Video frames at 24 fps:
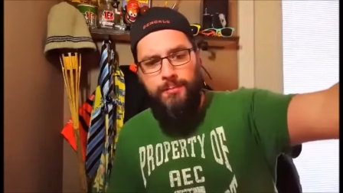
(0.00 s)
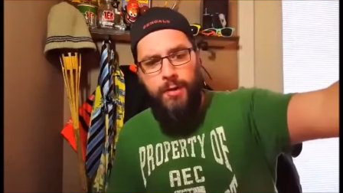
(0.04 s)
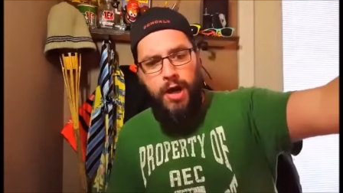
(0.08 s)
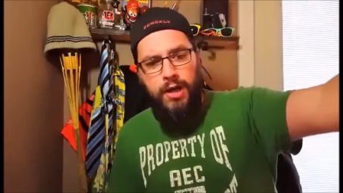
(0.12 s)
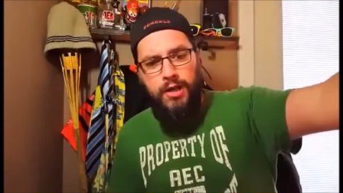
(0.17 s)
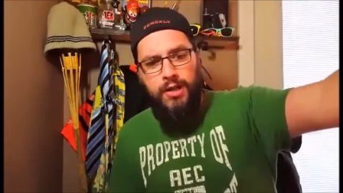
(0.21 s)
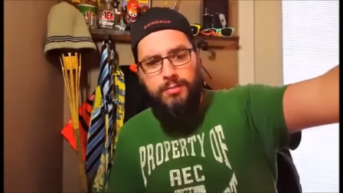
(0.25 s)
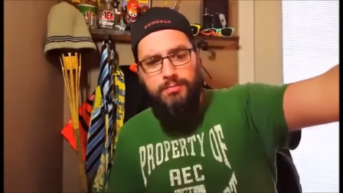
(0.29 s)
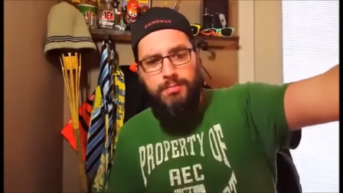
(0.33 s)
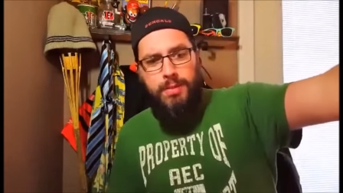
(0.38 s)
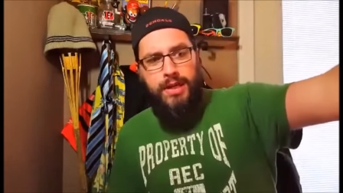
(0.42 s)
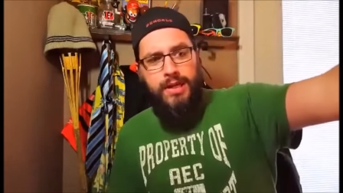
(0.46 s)

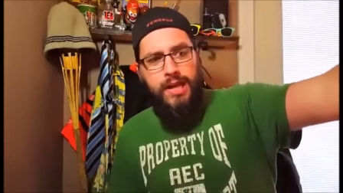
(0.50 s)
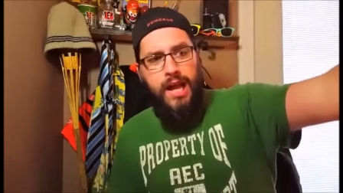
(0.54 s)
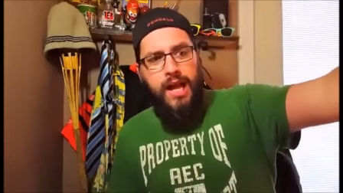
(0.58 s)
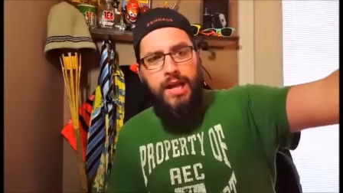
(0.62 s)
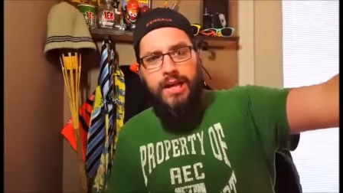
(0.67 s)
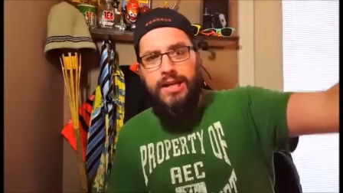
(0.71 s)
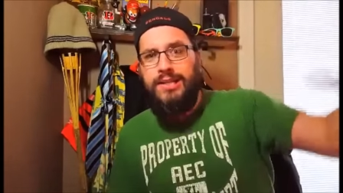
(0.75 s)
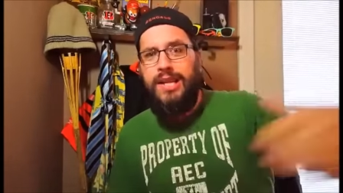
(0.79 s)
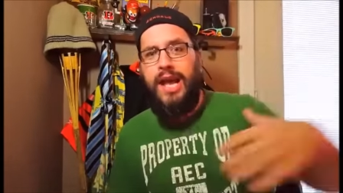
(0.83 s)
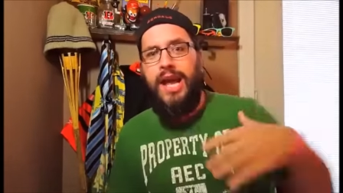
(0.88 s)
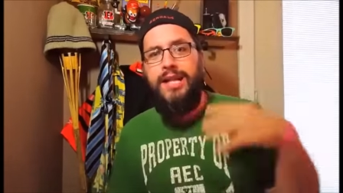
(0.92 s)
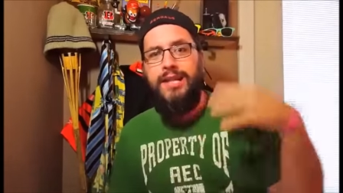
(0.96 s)
fucking
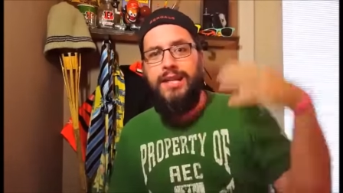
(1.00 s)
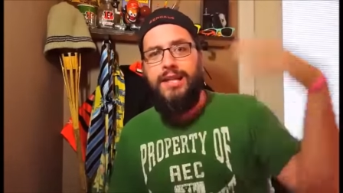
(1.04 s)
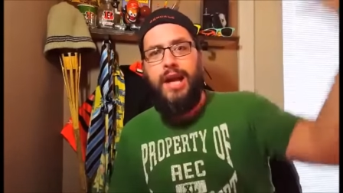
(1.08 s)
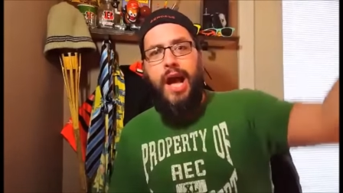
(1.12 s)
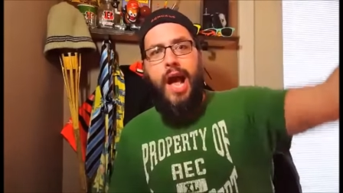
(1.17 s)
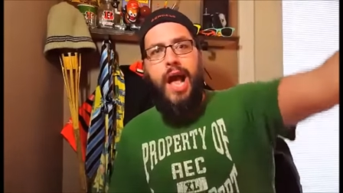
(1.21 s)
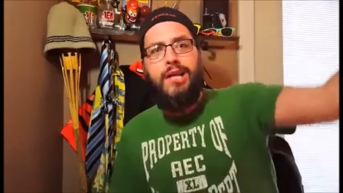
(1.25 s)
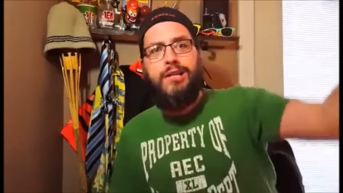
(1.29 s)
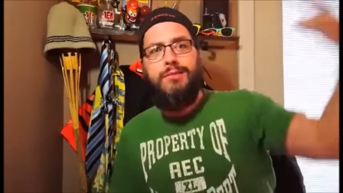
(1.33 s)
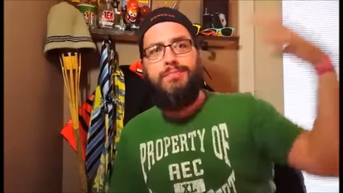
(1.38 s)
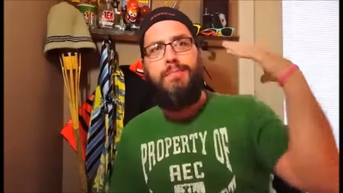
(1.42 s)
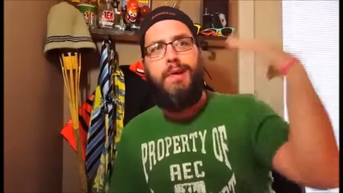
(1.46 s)
McNuggets, the
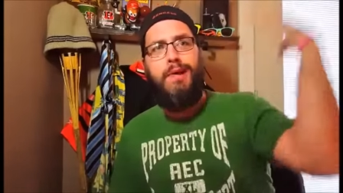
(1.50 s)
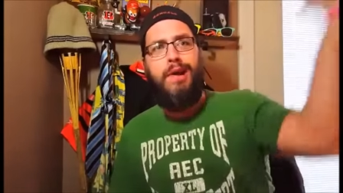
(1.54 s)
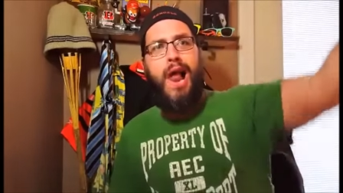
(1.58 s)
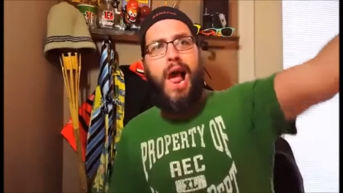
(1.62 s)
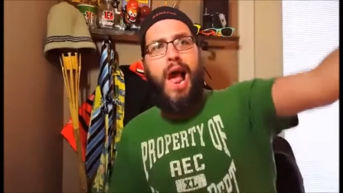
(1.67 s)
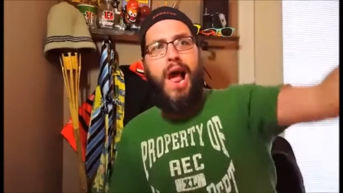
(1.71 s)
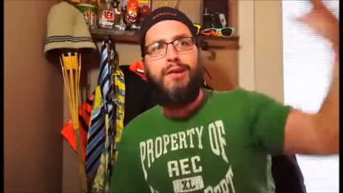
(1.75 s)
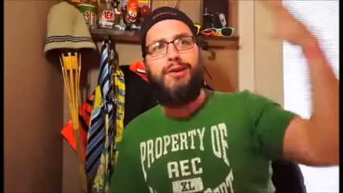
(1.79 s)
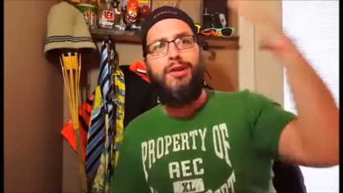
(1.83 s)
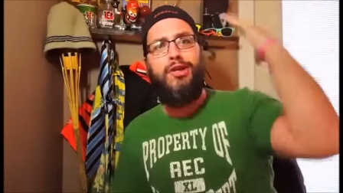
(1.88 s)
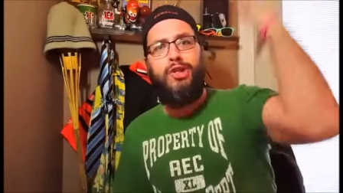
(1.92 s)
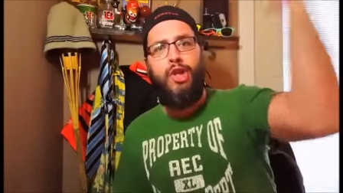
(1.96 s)
guy should be
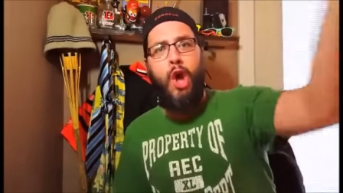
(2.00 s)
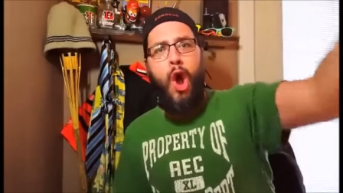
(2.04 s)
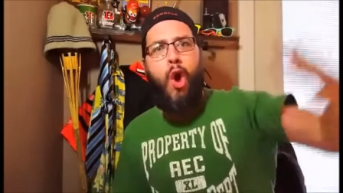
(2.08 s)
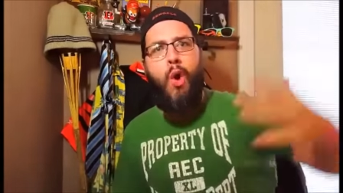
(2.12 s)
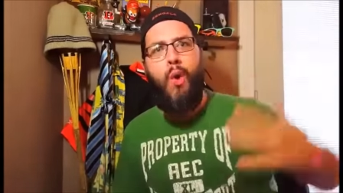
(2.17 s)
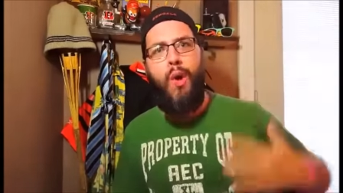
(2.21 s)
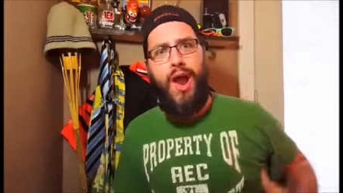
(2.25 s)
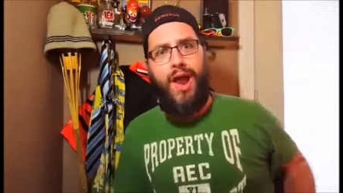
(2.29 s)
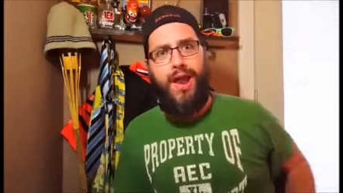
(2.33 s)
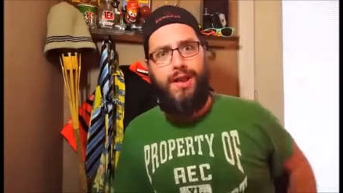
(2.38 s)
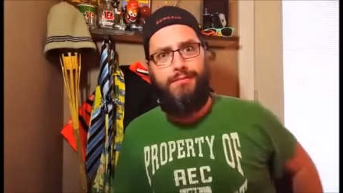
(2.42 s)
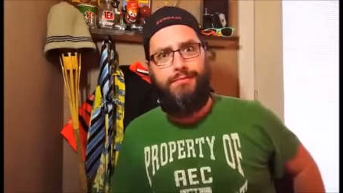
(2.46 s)
allowed to do
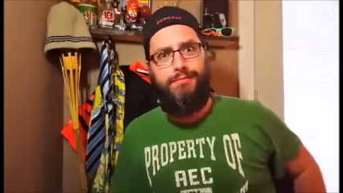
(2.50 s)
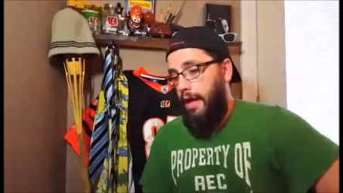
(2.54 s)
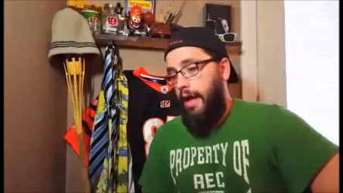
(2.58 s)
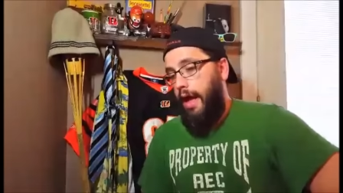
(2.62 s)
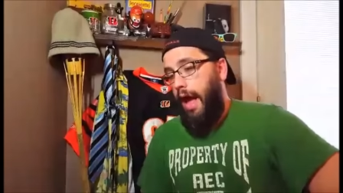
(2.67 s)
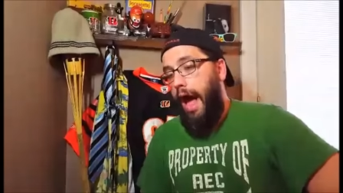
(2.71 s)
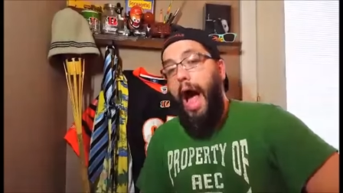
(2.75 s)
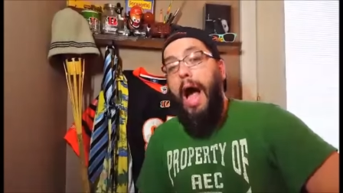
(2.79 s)
it!